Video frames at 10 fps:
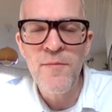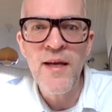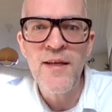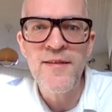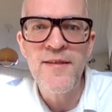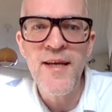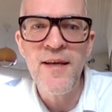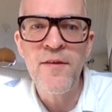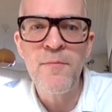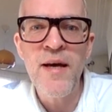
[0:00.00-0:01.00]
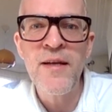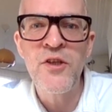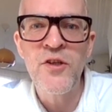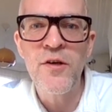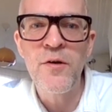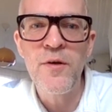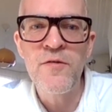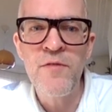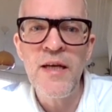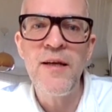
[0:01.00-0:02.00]
Steve, the manager, who
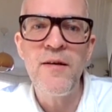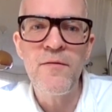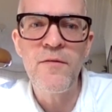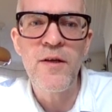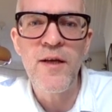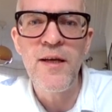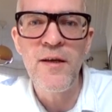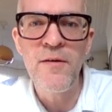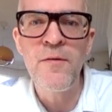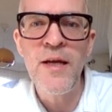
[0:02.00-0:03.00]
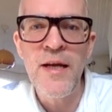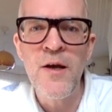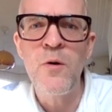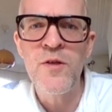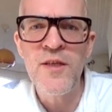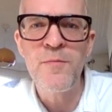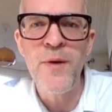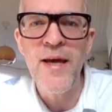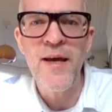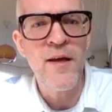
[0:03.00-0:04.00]
is really he really knows his
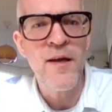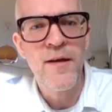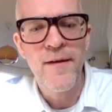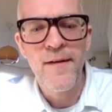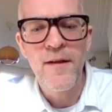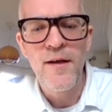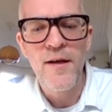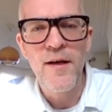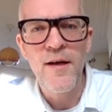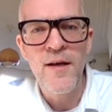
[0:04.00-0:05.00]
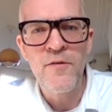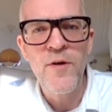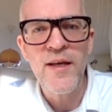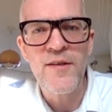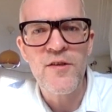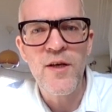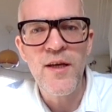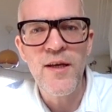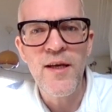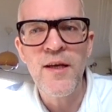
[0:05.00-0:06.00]
beer, and so
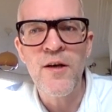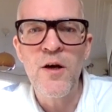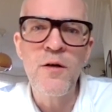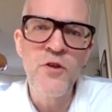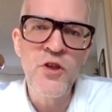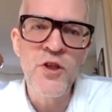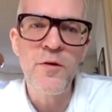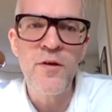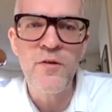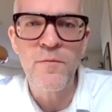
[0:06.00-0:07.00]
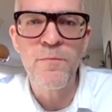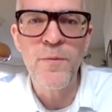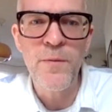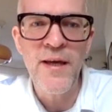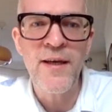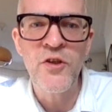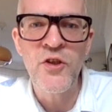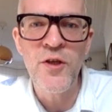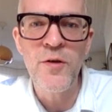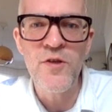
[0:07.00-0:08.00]
he kind of pick and
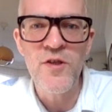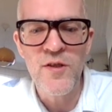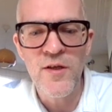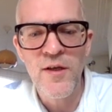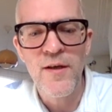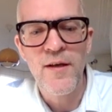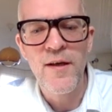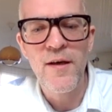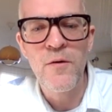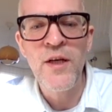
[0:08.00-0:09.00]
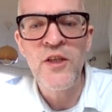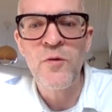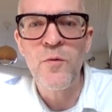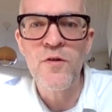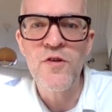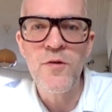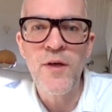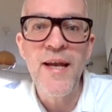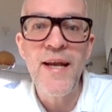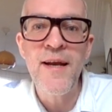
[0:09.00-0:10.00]
choose which ones to
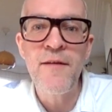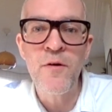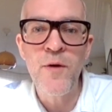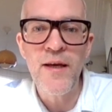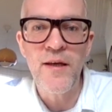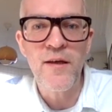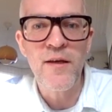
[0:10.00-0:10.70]
get in every week.